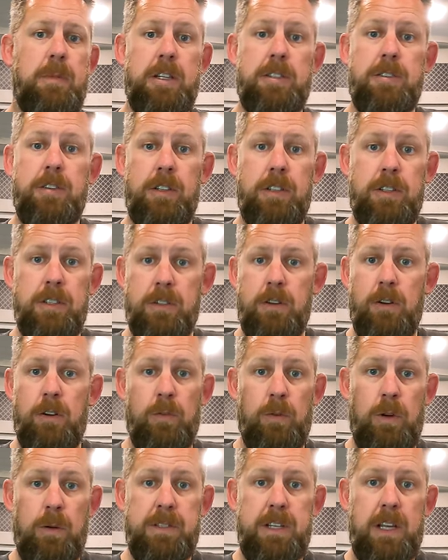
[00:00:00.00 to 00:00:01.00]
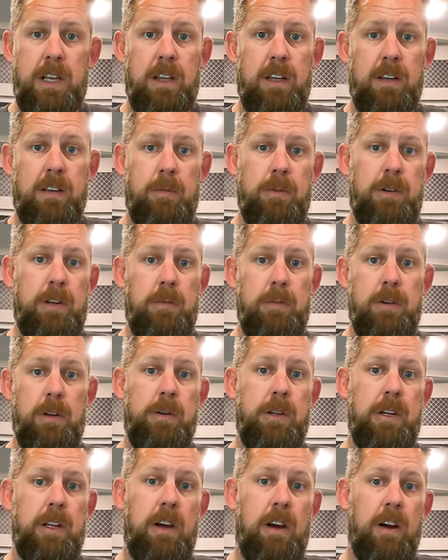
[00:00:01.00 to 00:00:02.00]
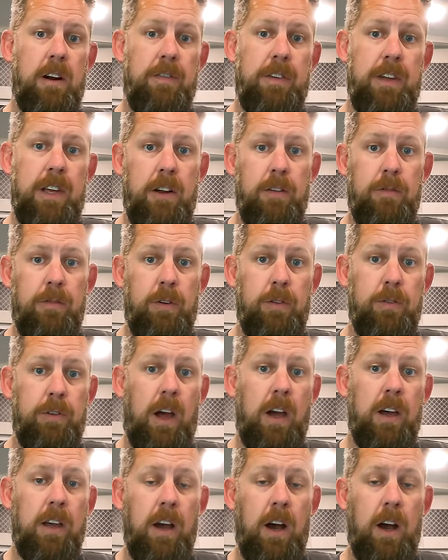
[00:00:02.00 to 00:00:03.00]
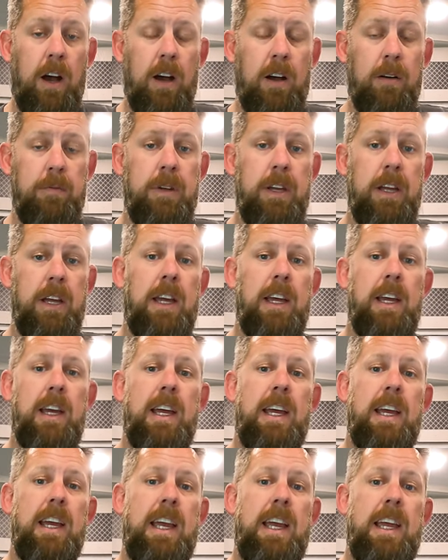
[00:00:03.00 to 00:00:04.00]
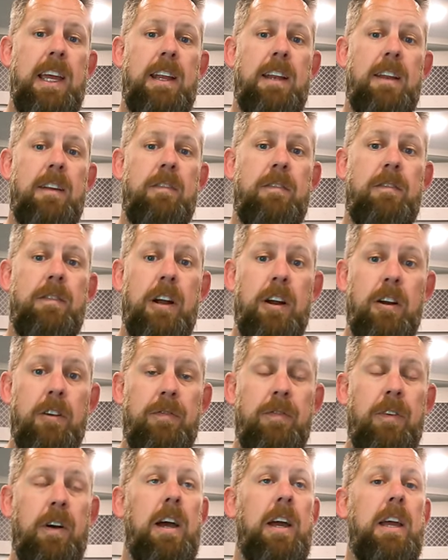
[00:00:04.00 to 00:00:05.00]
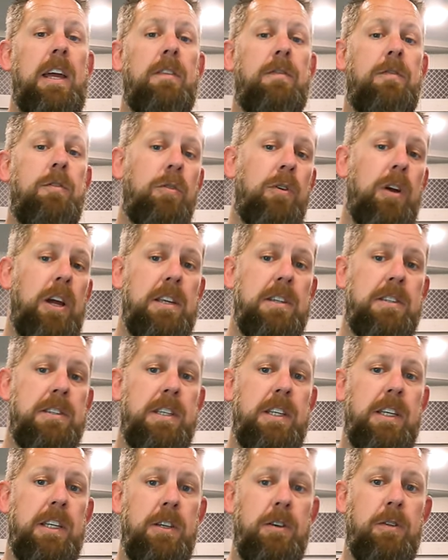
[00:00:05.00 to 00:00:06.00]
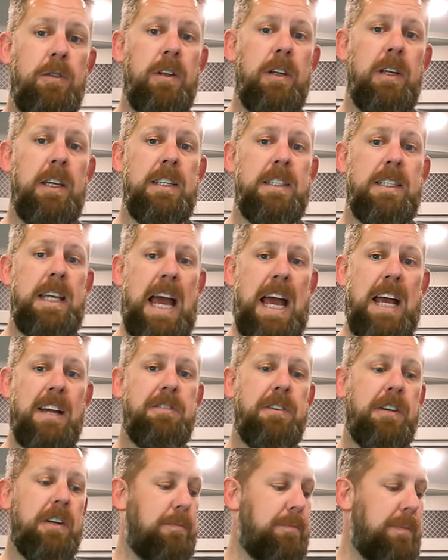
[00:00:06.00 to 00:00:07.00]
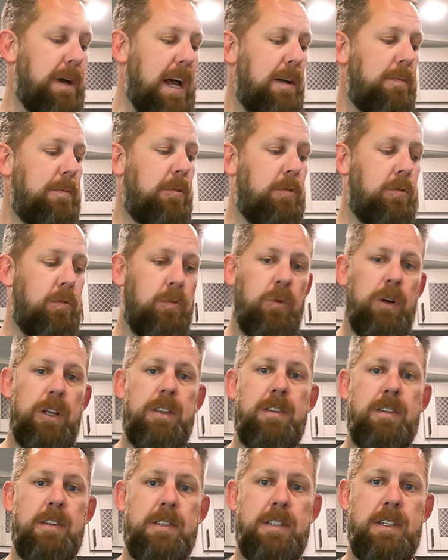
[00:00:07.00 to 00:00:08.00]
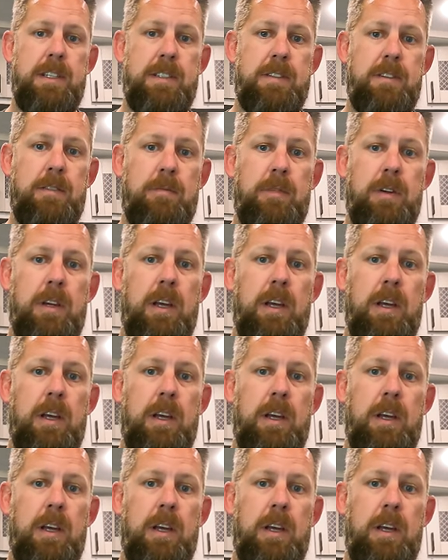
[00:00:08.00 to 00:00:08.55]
make sure you just go to their website, www.rvairflow.com, and verify if your AC unit is actually compatible with the system.